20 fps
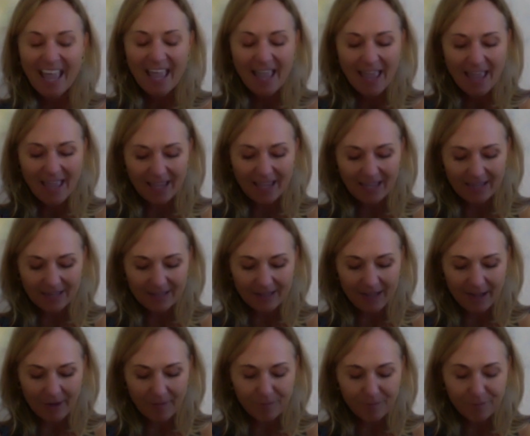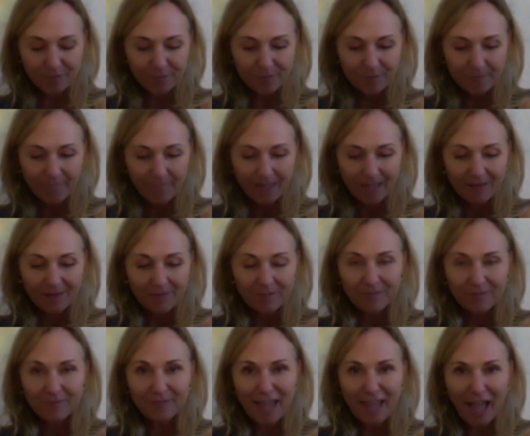Right. And
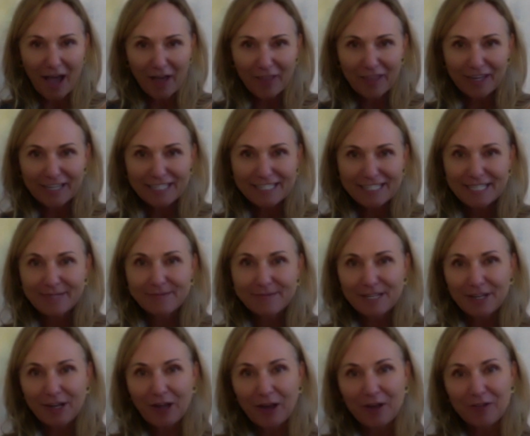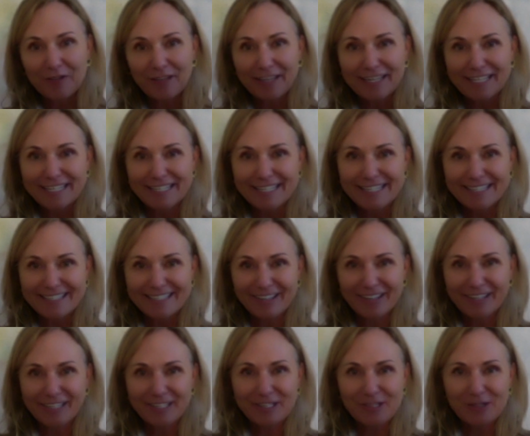now that it seems that COVID is
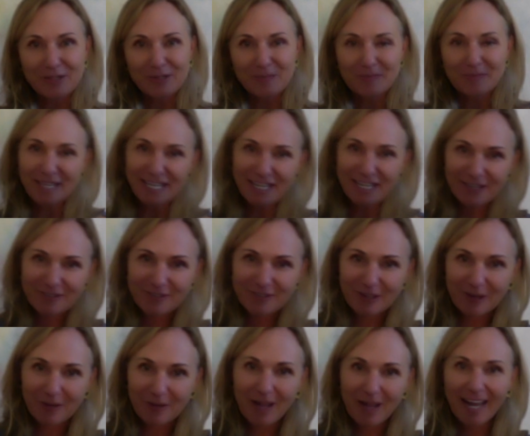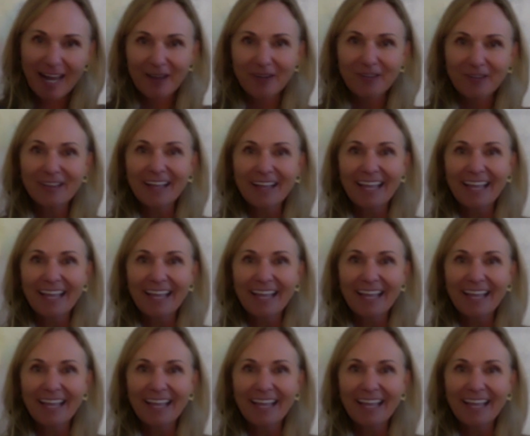going to be here for a while,